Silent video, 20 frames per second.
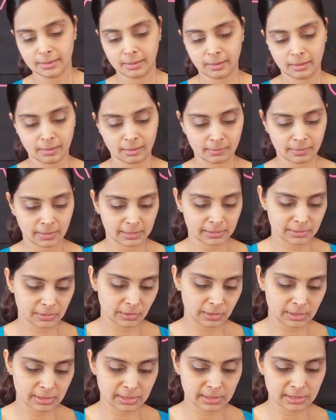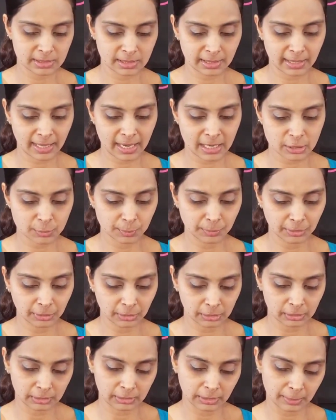All right, so this is a
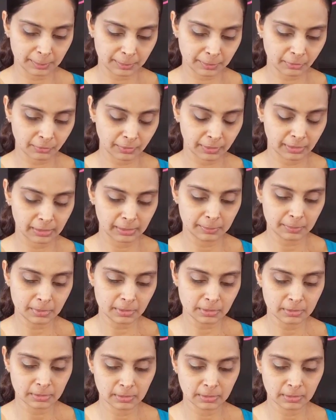cashmere lip cream.